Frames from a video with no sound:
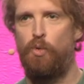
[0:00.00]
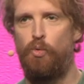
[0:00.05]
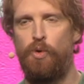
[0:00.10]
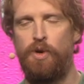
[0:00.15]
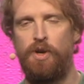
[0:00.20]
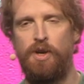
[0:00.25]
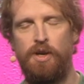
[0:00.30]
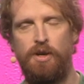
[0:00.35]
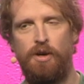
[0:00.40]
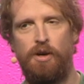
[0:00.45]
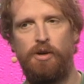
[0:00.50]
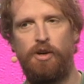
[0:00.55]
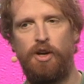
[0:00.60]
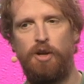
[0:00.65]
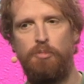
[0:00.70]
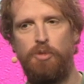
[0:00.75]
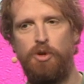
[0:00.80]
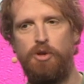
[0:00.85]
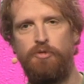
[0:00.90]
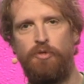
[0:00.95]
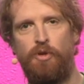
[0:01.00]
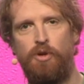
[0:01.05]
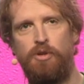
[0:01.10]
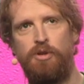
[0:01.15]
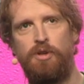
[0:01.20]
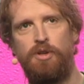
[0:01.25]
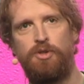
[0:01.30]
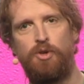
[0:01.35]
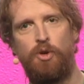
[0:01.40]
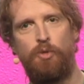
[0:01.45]
we are going to move
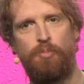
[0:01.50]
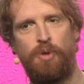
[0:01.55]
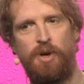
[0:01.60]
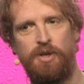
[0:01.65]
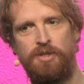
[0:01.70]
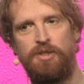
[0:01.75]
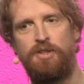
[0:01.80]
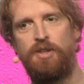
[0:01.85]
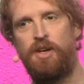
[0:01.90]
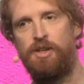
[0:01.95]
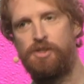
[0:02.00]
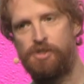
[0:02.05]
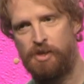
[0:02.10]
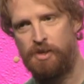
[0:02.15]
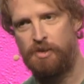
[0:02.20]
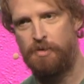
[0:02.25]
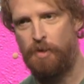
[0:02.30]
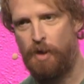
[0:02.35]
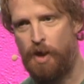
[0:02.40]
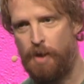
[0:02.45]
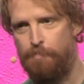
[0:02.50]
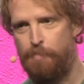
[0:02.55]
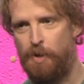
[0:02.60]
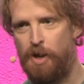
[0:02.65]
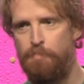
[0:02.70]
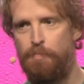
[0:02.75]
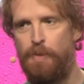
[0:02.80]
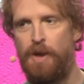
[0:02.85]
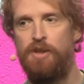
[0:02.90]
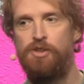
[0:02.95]
on to a presentation
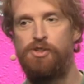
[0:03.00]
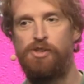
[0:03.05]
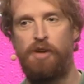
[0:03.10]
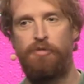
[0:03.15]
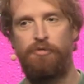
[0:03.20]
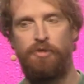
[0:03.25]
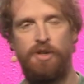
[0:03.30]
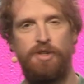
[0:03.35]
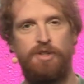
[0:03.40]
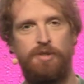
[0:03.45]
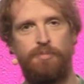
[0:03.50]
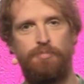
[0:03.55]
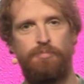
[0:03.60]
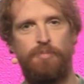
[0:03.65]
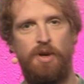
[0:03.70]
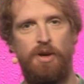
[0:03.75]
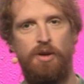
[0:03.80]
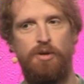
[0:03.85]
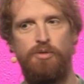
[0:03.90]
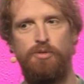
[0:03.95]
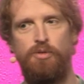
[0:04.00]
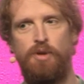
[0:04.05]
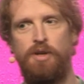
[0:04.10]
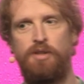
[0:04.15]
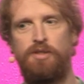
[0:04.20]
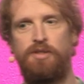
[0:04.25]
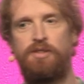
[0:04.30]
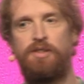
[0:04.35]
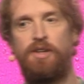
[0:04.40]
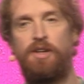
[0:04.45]
by Ben Jeffries, who
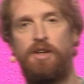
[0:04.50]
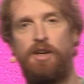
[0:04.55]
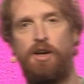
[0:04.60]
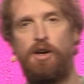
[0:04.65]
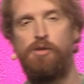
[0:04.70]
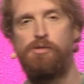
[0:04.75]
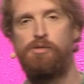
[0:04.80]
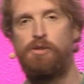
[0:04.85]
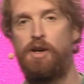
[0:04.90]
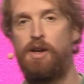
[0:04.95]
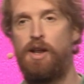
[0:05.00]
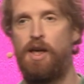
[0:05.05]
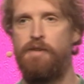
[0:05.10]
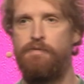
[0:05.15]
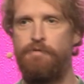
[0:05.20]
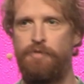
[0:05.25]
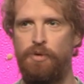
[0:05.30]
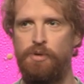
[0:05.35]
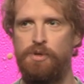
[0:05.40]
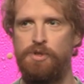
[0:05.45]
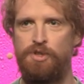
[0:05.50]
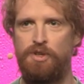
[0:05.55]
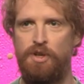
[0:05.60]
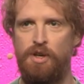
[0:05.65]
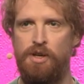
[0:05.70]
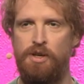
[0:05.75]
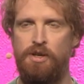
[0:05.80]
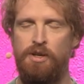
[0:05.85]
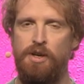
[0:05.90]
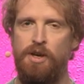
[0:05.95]
is CEO at
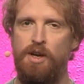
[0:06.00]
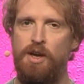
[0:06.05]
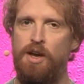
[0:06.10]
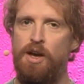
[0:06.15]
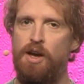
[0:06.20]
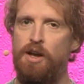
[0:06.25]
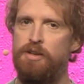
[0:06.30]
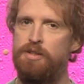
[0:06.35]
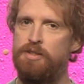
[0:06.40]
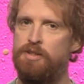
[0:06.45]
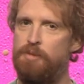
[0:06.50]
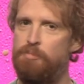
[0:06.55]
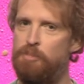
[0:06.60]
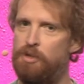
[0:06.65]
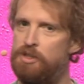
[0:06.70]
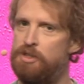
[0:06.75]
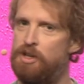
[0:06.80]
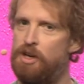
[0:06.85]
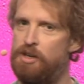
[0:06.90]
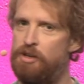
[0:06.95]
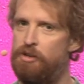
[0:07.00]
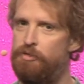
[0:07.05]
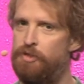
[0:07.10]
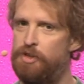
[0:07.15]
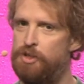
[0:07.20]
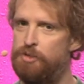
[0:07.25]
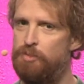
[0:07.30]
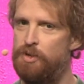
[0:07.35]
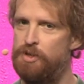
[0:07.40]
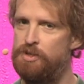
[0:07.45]
Influencer. A simple title for
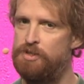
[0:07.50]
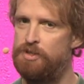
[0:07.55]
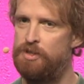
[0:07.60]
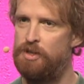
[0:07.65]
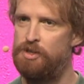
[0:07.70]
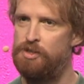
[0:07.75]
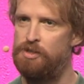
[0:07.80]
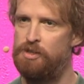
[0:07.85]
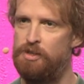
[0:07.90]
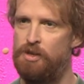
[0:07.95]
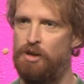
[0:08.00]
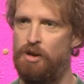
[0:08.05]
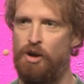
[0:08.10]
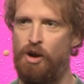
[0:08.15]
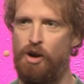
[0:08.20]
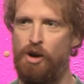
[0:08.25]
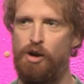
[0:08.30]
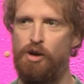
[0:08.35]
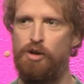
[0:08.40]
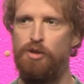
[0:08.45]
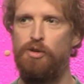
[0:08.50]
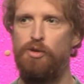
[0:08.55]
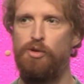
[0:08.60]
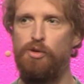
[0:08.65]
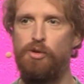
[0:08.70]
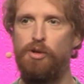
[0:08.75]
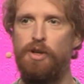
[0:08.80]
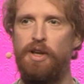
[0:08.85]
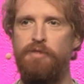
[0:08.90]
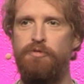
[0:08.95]
this presentation: Are
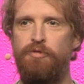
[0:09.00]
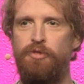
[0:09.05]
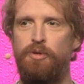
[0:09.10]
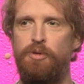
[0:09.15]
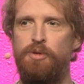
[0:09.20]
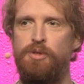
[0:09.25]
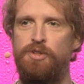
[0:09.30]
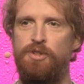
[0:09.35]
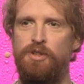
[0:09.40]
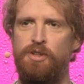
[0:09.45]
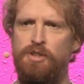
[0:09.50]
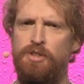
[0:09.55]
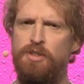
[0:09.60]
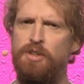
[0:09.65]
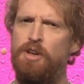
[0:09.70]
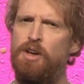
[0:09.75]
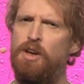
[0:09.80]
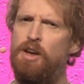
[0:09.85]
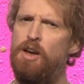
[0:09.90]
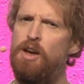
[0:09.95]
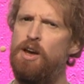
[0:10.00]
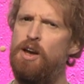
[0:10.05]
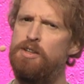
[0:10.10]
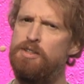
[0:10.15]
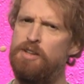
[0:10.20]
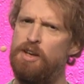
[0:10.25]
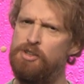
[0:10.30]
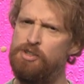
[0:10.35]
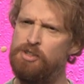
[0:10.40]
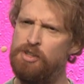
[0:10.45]
all influencers
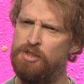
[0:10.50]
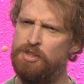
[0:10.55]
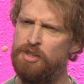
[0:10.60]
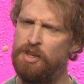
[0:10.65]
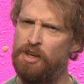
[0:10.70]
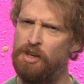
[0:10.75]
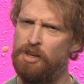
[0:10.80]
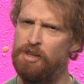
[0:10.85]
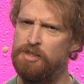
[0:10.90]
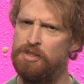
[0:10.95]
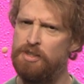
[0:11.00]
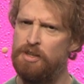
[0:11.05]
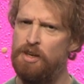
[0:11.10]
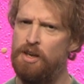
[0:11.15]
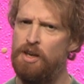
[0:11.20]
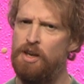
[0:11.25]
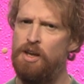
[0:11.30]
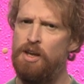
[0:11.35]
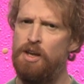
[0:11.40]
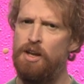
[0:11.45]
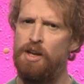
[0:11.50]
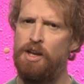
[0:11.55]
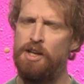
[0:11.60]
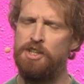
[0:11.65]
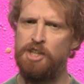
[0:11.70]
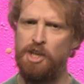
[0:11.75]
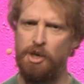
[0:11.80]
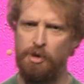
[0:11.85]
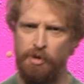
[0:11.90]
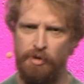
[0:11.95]
attention seekers?
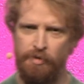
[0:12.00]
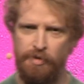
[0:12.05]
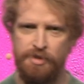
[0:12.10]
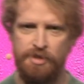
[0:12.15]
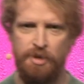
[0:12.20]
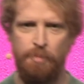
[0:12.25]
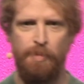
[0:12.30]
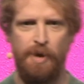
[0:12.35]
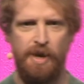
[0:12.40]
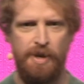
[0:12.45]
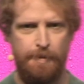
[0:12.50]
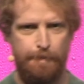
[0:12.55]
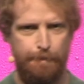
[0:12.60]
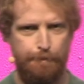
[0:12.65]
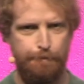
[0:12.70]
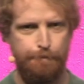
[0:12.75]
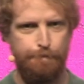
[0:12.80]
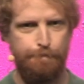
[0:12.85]
Let's go over to Ben.